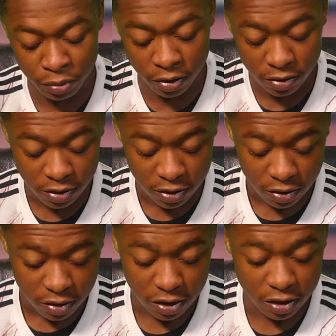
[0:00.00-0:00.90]
But
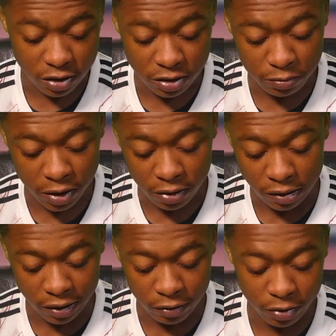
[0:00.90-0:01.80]
it doesn't matter.
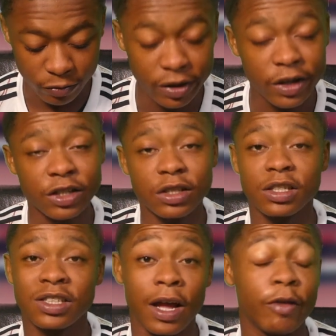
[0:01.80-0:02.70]
Now, in relation
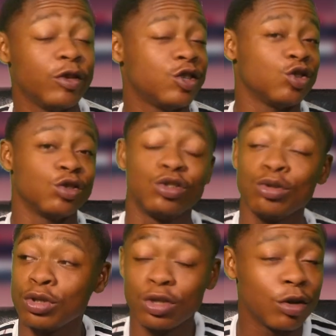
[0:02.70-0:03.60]
to Tyrese
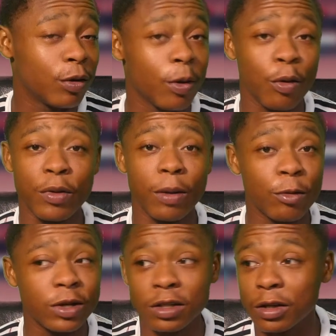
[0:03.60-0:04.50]
John-Jules, you lot know me, I'm
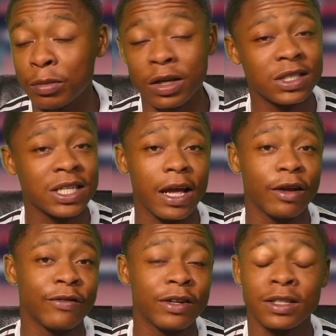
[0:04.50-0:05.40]
always going to be
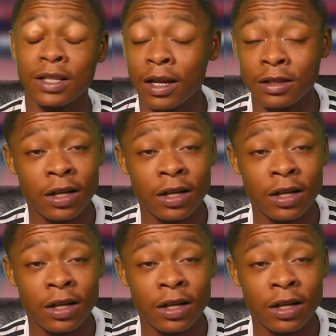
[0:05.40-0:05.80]
excited for this lad.